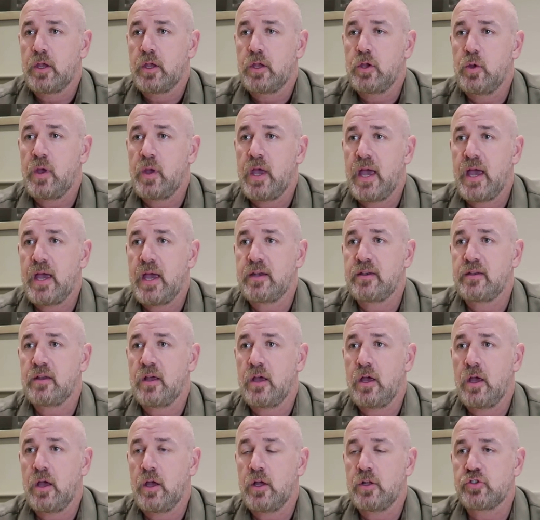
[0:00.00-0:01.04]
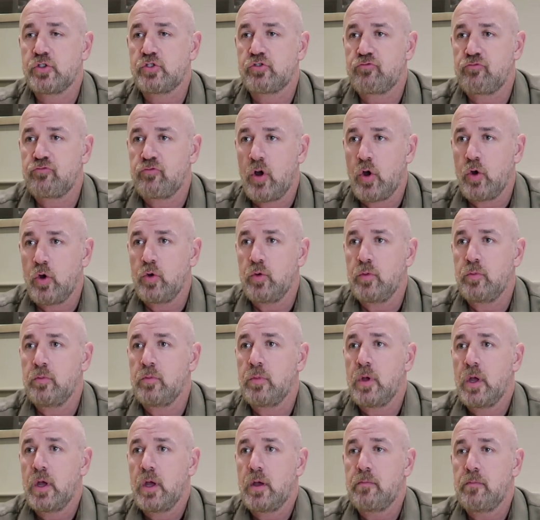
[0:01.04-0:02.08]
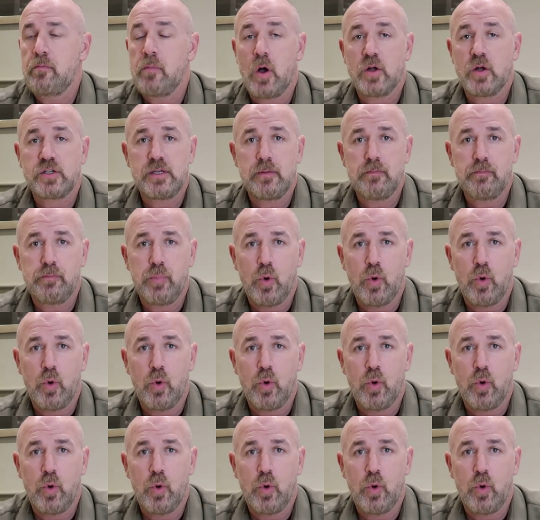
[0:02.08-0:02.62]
You had Ernst Röhm, Martin